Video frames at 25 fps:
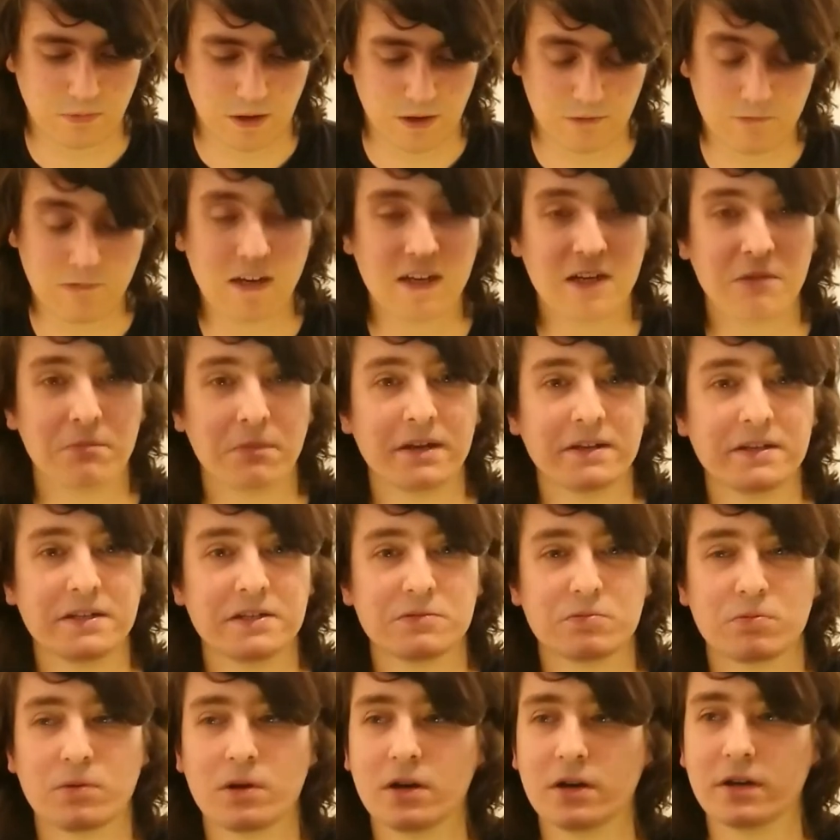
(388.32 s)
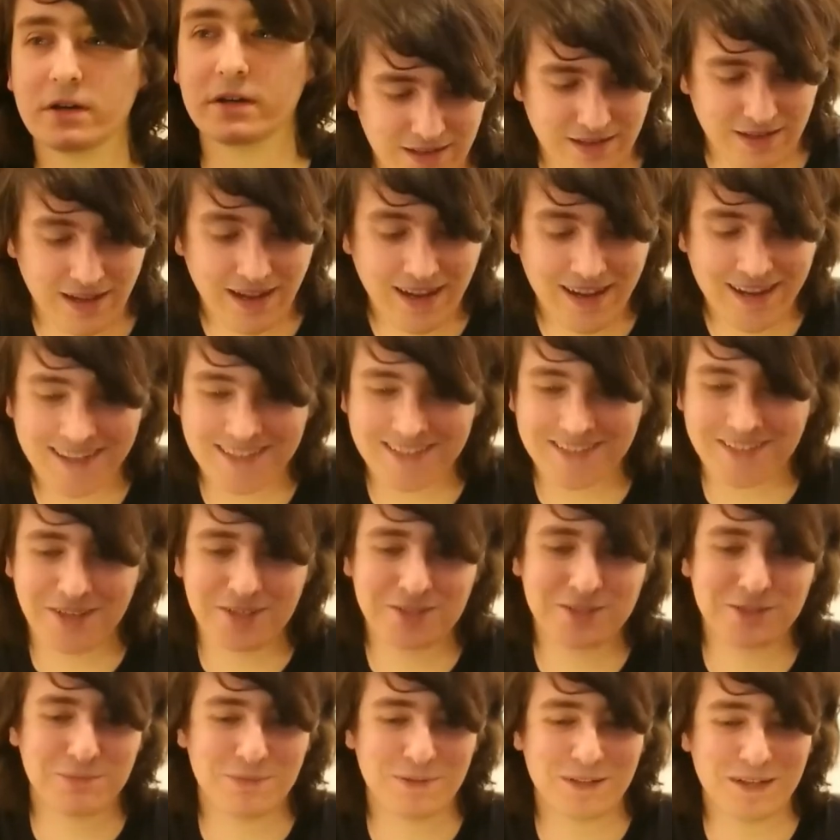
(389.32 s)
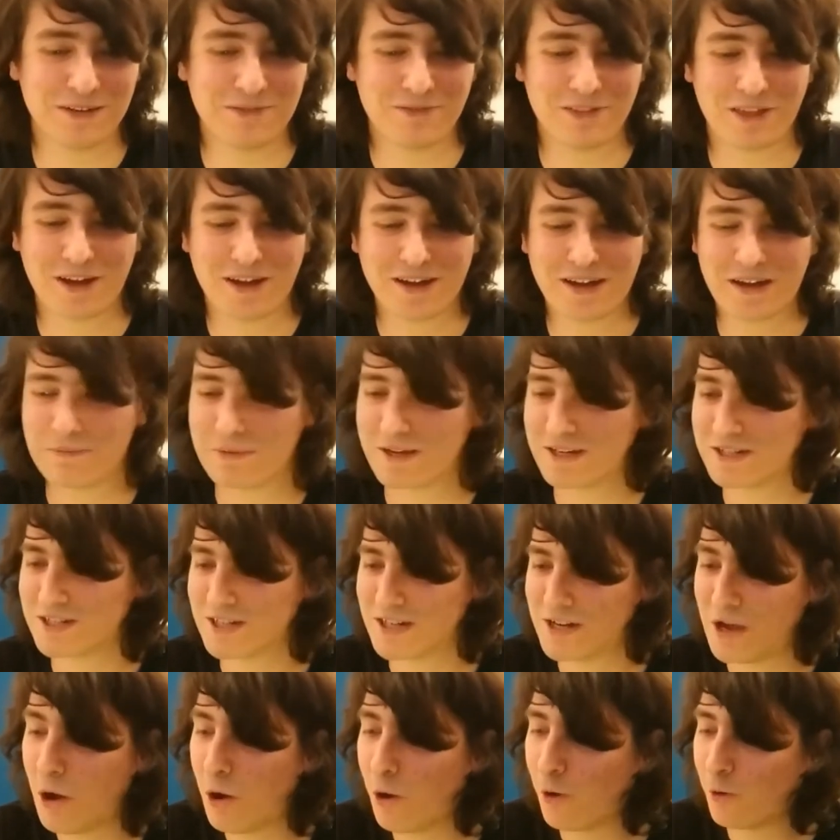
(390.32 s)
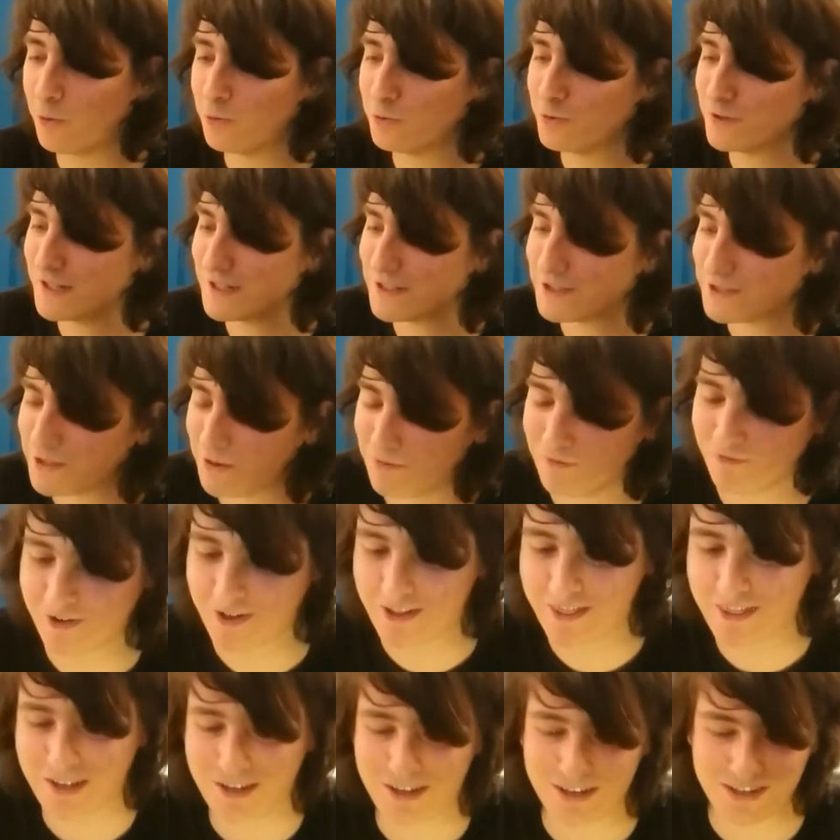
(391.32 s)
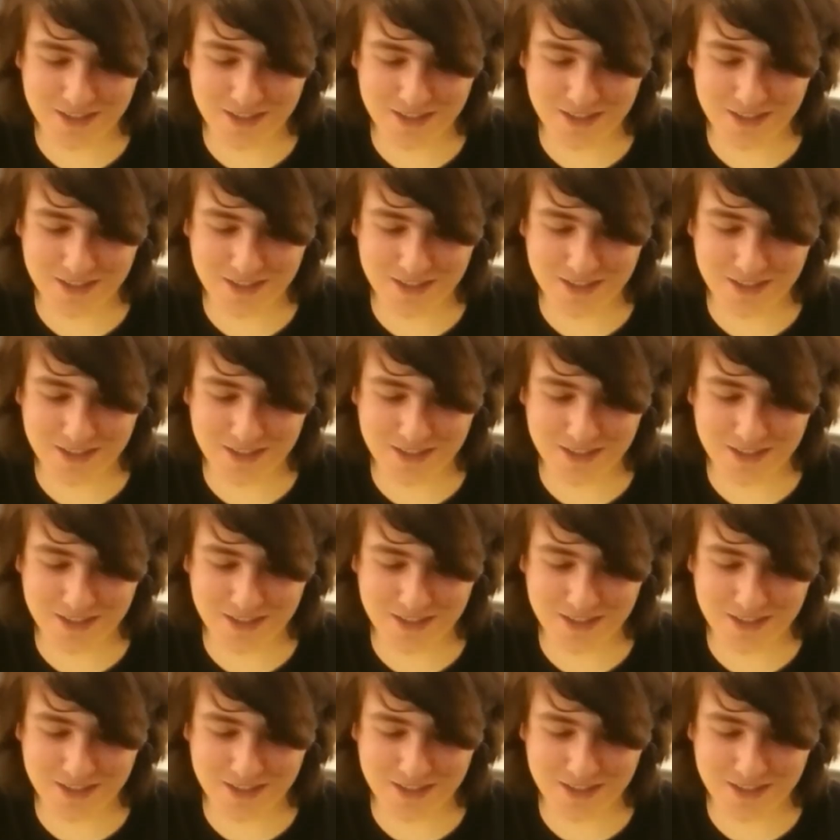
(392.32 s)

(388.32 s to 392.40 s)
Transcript: recommend his work. It's hard to believe that I am actually holding something that I